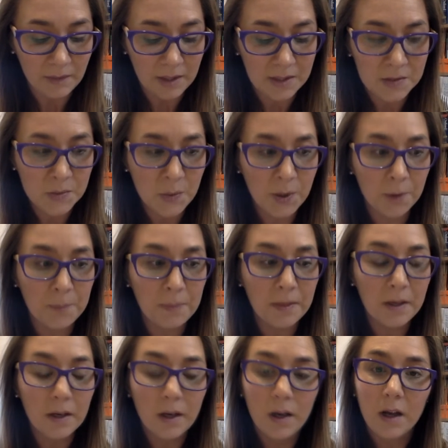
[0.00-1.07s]
as well.
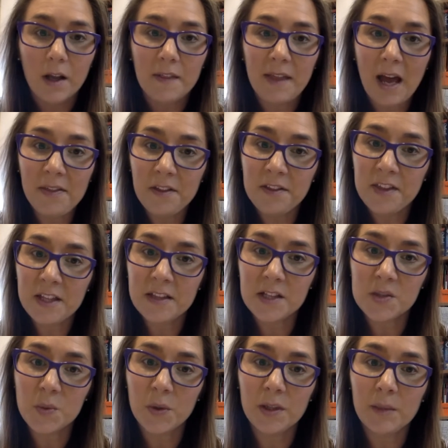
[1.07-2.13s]
The other thing
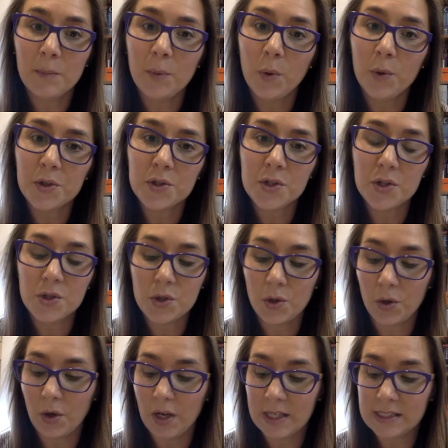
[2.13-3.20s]
that's really important to
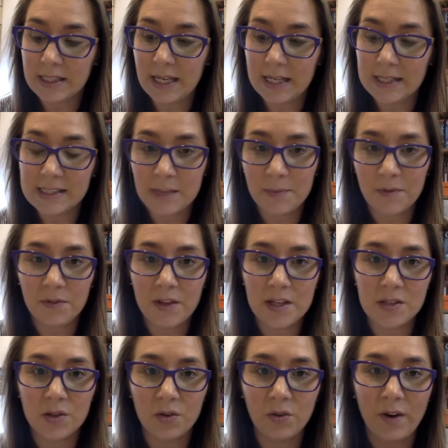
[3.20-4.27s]
do is get some of
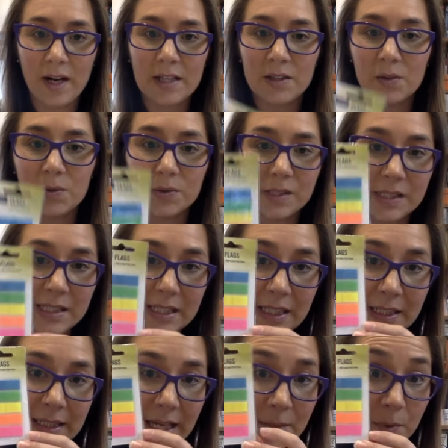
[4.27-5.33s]
these great little
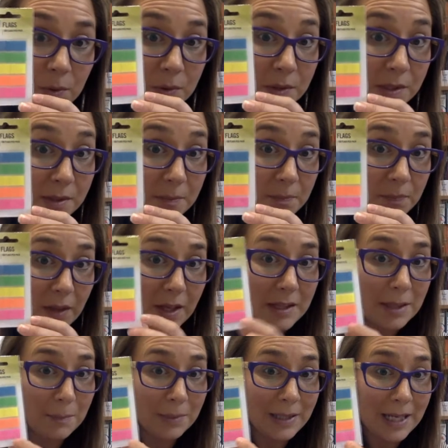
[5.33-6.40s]
sticky labels.
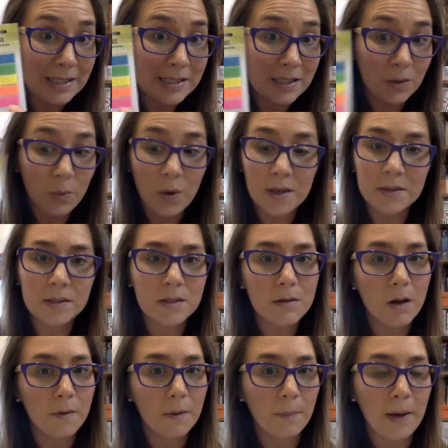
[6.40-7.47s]
The plastic ones,
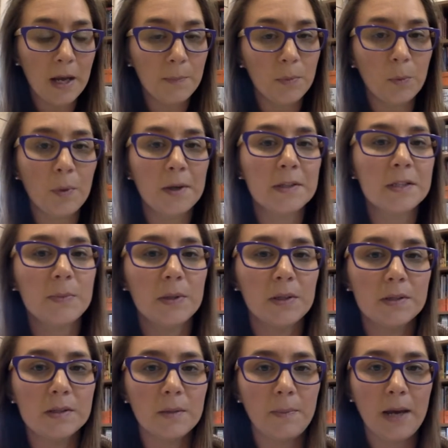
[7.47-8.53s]
not the paper ones,
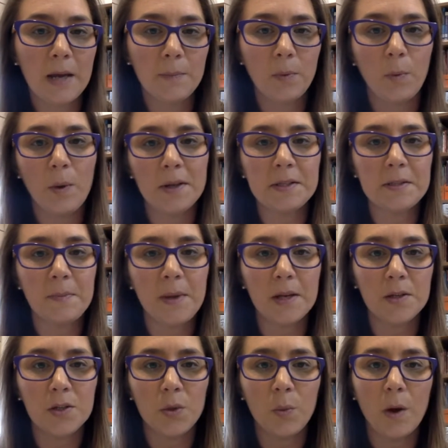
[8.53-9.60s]
because the paper ones
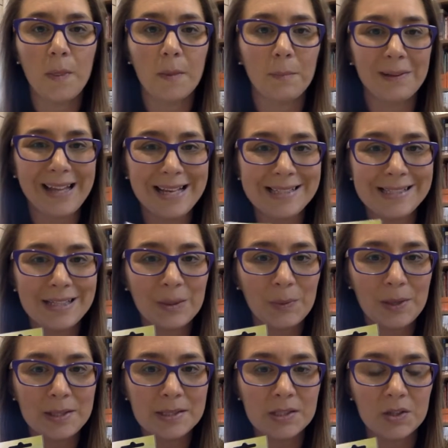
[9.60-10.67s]
bend. You want the plastic
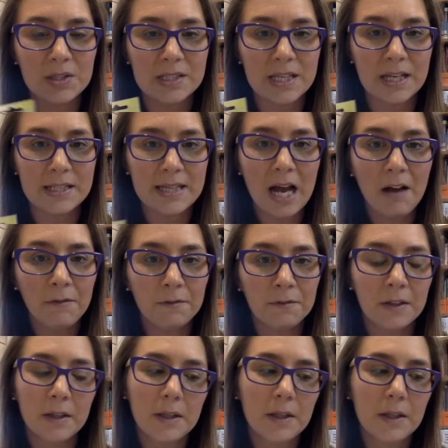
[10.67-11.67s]
ones because they're tough.